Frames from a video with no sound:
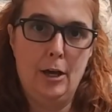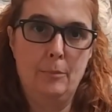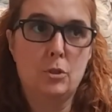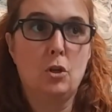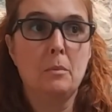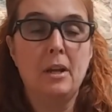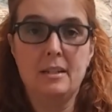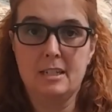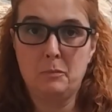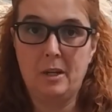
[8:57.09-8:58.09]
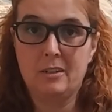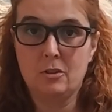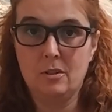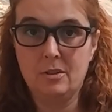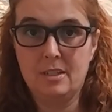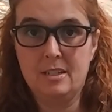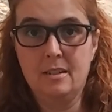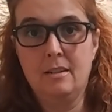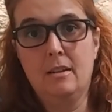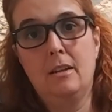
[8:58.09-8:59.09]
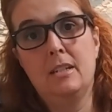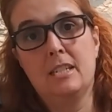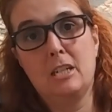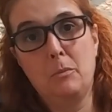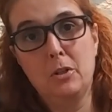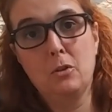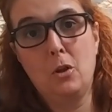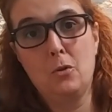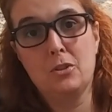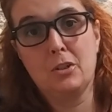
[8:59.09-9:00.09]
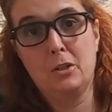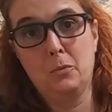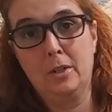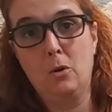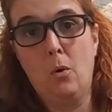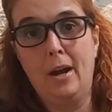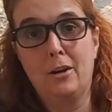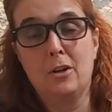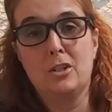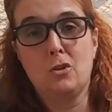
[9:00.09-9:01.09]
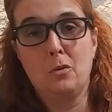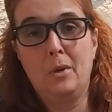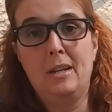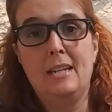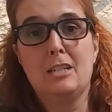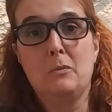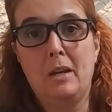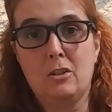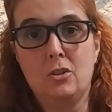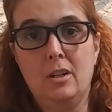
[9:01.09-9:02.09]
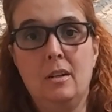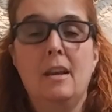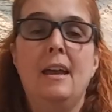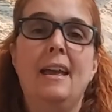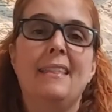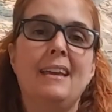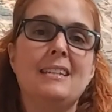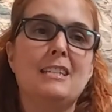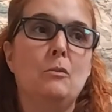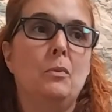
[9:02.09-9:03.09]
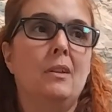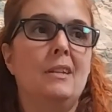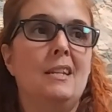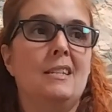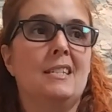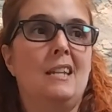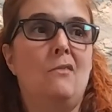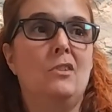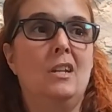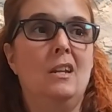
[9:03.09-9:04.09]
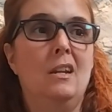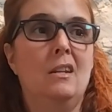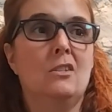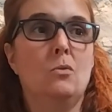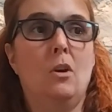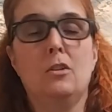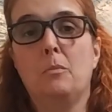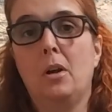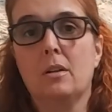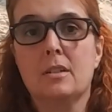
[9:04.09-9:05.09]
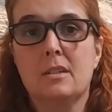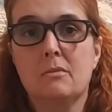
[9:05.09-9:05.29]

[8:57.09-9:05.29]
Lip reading: Termite inspectors. Some of your loans are going to require a termite inspection. That's typically 70 to 100 bucks,